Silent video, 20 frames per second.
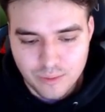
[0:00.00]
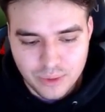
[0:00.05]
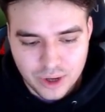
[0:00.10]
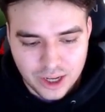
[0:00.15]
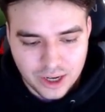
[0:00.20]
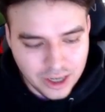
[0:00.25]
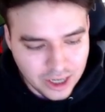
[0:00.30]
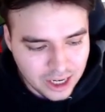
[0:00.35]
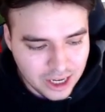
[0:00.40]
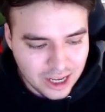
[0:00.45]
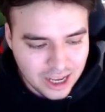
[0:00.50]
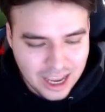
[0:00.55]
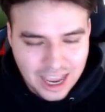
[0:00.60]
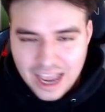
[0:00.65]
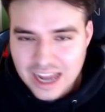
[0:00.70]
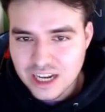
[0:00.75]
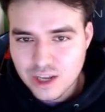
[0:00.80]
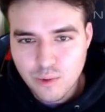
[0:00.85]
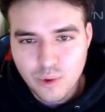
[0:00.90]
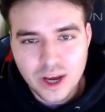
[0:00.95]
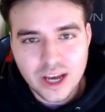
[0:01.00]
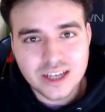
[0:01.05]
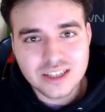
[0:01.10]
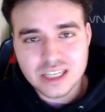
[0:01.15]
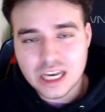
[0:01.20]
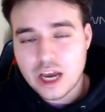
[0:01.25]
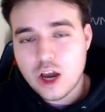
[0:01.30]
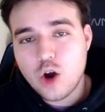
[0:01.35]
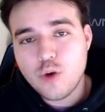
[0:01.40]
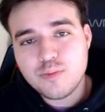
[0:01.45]
But anyways,
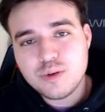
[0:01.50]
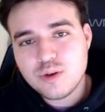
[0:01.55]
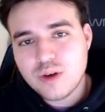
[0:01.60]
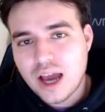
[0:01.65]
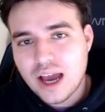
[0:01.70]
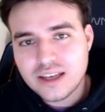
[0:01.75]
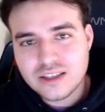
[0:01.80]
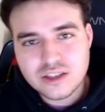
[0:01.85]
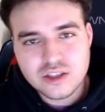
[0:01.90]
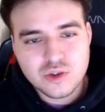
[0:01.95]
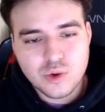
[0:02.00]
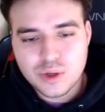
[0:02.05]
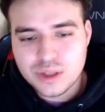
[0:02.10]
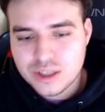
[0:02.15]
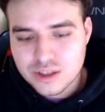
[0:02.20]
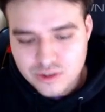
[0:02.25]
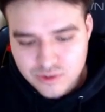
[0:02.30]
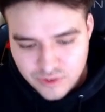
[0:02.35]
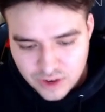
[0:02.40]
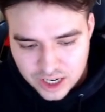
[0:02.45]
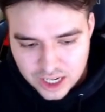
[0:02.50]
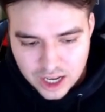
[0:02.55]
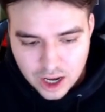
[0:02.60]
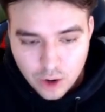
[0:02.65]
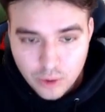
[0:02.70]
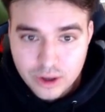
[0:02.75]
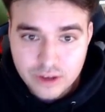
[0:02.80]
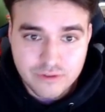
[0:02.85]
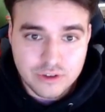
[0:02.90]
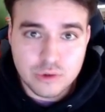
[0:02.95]
I hope you guys enjoyed this video.
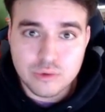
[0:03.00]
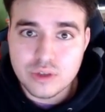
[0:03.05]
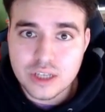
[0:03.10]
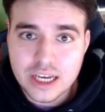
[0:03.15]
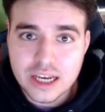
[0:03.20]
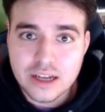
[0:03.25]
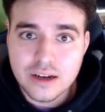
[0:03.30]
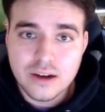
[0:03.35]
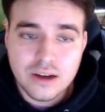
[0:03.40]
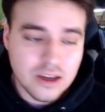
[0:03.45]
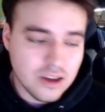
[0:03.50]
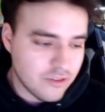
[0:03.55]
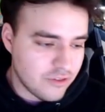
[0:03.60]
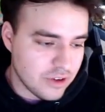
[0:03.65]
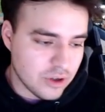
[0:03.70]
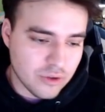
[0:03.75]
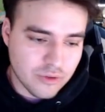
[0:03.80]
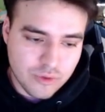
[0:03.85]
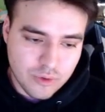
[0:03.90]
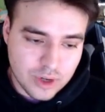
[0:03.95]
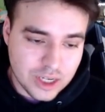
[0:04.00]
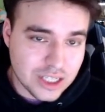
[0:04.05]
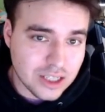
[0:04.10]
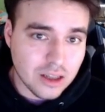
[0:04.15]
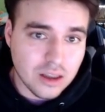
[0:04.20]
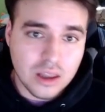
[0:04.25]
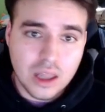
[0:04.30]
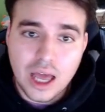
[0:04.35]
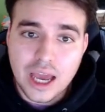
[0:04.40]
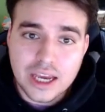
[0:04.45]
If you did, feel free to
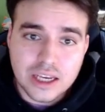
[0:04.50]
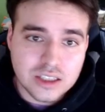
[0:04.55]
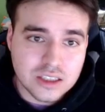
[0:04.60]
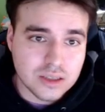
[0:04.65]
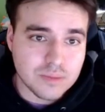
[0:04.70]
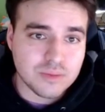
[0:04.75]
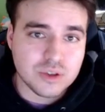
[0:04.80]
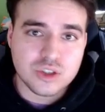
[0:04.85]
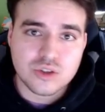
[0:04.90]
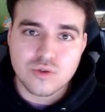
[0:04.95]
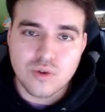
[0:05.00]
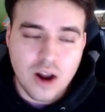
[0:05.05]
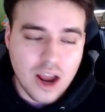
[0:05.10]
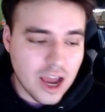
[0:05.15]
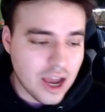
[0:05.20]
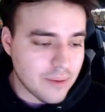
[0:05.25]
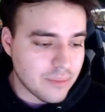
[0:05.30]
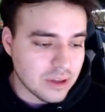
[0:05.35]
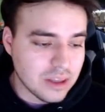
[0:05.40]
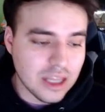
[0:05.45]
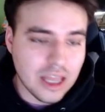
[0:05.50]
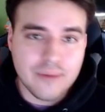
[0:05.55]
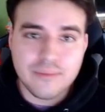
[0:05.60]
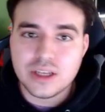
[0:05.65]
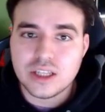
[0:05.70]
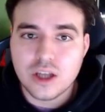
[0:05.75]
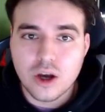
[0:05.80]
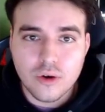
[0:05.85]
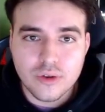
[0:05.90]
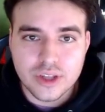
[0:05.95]
like, subscribe, let me
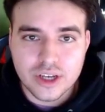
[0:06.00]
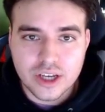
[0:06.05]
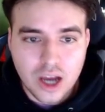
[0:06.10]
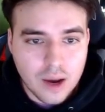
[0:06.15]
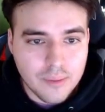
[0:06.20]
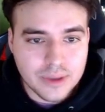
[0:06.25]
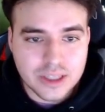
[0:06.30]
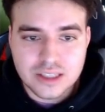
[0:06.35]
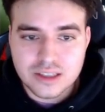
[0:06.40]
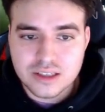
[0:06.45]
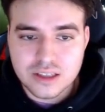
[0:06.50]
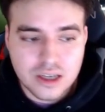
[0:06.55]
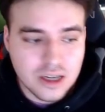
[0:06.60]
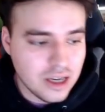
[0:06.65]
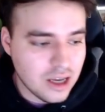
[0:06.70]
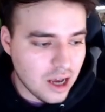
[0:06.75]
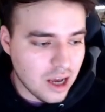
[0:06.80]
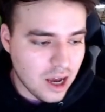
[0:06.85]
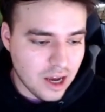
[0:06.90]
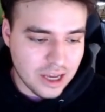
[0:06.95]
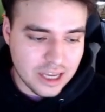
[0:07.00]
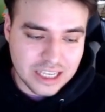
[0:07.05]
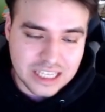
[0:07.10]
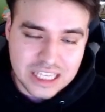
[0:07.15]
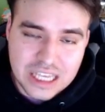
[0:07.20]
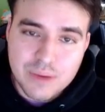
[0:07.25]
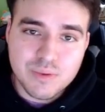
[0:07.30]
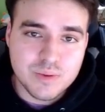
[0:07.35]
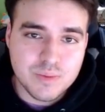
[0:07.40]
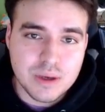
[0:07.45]
know in the comments. It
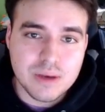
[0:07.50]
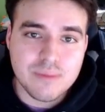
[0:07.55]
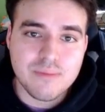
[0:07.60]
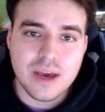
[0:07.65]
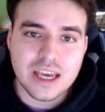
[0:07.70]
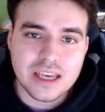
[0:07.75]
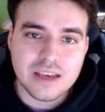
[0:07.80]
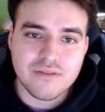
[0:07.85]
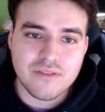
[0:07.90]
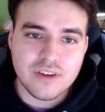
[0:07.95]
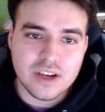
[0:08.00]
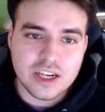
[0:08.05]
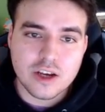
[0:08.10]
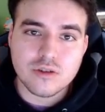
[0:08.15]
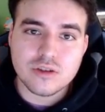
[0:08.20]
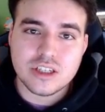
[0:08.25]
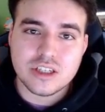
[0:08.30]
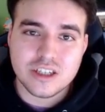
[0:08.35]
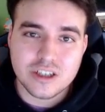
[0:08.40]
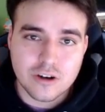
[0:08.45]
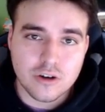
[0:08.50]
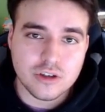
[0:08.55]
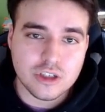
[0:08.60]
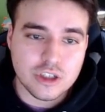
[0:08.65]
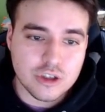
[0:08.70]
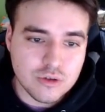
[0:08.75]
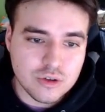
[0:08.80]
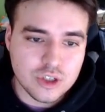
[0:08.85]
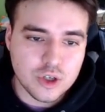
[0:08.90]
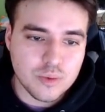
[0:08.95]
keeps me making videos here on
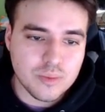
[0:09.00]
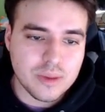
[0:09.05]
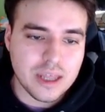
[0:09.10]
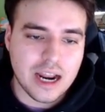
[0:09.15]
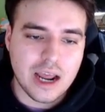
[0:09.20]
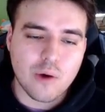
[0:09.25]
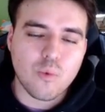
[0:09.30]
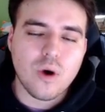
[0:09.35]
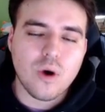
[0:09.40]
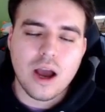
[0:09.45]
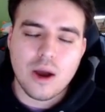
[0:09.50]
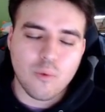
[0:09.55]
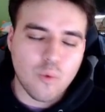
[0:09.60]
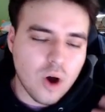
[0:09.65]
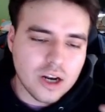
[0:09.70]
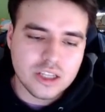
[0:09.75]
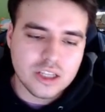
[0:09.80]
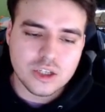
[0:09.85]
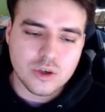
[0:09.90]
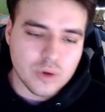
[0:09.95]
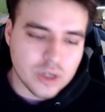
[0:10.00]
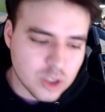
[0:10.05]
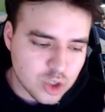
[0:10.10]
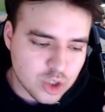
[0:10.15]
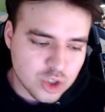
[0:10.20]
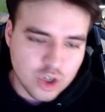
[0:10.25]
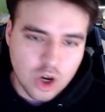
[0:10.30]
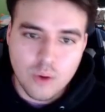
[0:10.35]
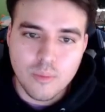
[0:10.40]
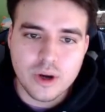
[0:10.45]
YouTube that I want to do it
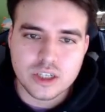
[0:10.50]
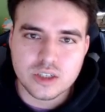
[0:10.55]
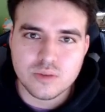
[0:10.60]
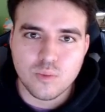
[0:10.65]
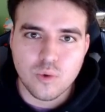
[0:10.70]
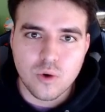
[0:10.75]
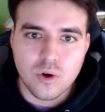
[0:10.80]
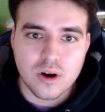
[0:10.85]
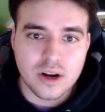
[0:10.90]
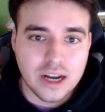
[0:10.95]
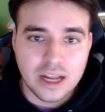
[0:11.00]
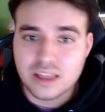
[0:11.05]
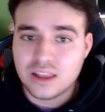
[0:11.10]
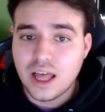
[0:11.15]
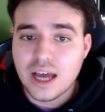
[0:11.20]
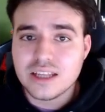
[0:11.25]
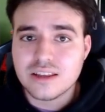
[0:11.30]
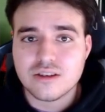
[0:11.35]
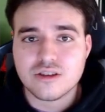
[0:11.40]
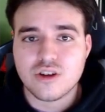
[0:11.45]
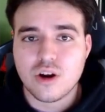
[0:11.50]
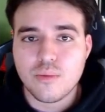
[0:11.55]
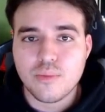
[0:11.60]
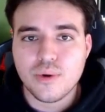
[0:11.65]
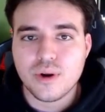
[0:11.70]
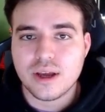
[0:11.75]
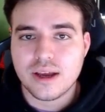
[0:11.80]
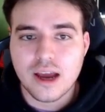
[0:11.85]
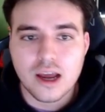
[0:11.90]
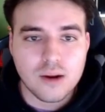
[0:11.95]
so much more, and I'd like to start
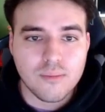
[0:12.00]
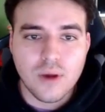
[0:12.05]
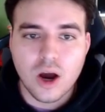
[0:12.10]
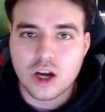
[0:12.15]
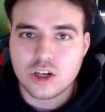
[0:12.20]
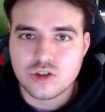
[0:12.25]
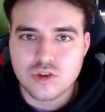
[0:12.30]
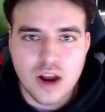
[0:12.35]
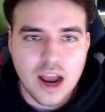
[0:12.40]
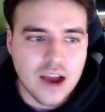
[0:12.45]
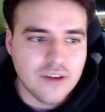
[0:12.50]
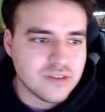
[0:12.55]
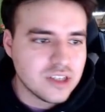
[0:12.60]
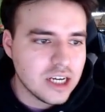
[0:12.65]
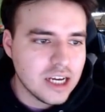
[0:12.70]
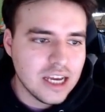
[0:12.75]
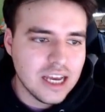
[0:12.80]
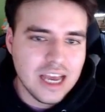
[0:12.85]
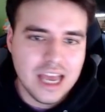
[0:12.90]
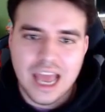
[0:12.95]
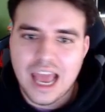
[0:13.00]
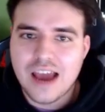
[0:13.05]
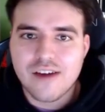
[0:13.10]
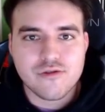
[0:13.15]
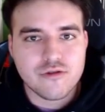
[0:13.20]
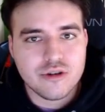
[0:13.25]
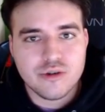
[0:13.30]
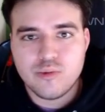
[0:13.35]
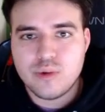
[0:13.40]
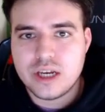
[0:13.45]
putting out a mock draft
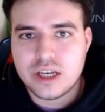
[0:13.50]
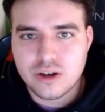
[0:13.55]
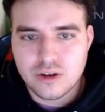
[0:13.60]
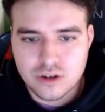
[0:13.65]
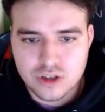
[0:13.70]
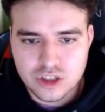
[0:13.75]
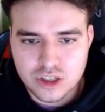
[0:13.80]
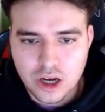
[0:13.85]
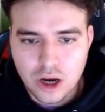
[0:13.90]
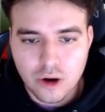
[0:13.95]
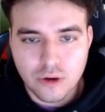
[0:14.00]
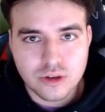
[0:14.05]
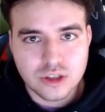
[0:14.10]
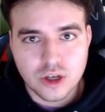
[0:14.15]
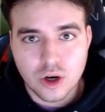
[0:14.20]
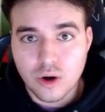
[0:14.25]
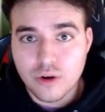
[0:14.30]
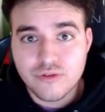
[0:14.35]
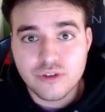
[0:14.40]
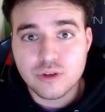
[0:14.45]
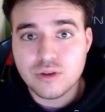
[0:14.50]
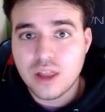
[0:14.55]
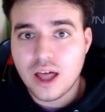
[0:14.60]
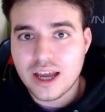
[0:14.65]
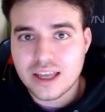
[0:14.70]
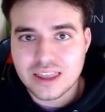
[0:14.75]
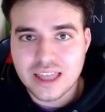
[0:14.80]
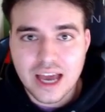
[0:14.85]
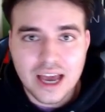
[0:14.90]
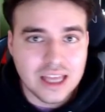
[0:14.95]
every week or so. So if you'd
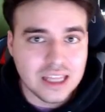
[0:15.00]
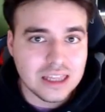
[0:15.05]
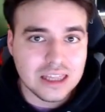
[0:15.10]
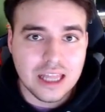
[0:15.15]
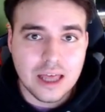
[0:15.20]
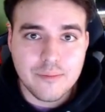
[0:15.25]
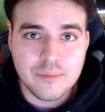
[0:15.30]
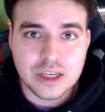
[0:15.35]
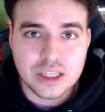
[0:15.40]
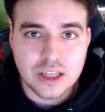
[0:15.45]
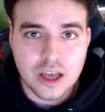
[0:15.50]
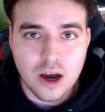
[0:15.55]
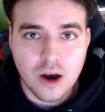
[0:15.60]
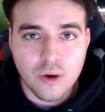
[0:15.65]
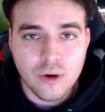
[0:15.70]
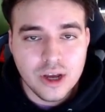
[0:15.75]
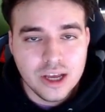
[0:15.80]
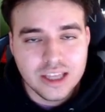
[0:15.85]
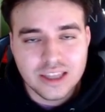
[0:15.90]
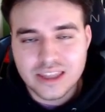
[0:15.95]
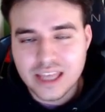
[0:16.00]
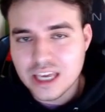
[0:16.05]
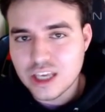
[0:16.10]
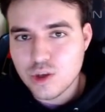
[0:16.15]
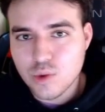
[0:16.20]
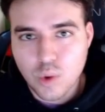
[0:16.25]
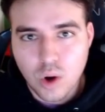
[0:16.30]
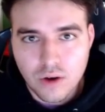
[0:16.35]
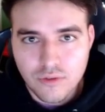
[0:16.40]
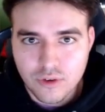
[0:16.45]
like that, let me know. Thank
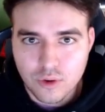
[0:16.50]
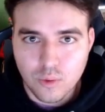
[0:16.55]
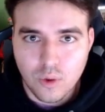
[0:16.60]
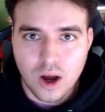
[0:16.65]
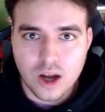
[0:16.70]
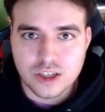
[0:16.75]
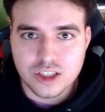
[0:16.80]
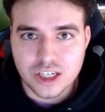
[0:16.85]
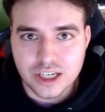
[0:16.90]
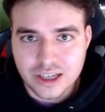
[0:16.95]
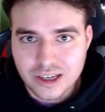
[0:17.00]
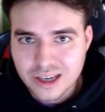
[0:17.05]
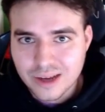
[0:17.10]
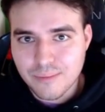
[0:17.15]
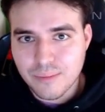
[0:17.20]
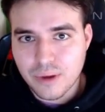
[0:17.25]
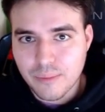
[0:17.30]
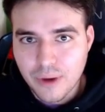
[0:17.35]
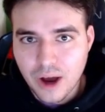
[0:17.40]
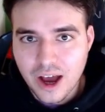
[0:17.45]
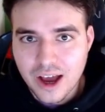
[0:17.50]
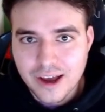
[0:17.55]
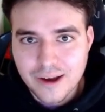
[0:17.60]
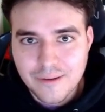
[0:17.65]
you all for watching, and bye-bye.